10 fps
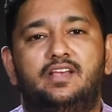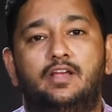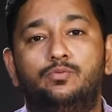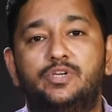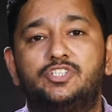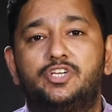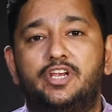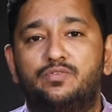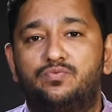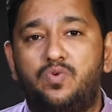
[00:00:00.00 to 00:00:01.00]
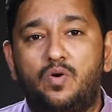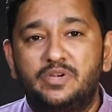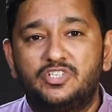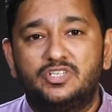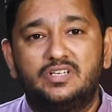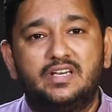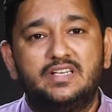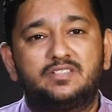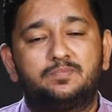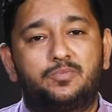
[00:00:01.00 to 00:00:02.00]
in which information
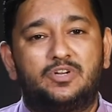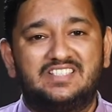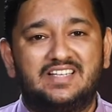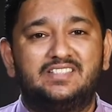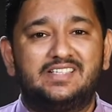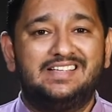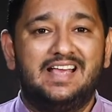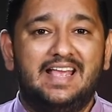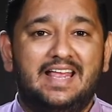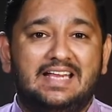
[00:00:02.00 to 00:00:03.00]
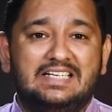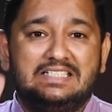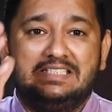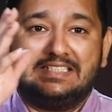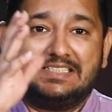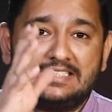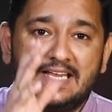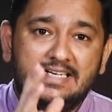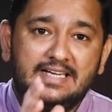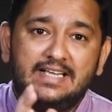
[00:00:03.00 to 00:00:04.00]
is presented in
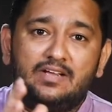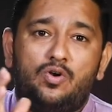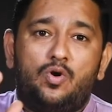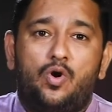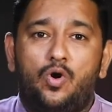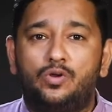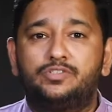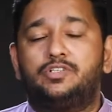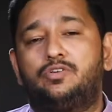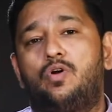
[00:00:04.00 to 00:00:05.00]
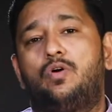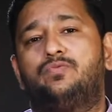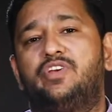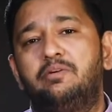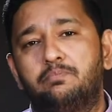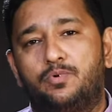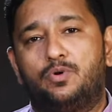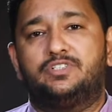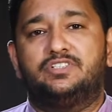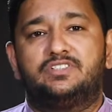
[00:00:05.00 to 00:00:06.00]
descending order of
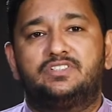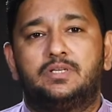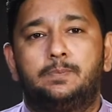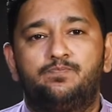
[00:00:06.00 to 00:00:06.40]
importance.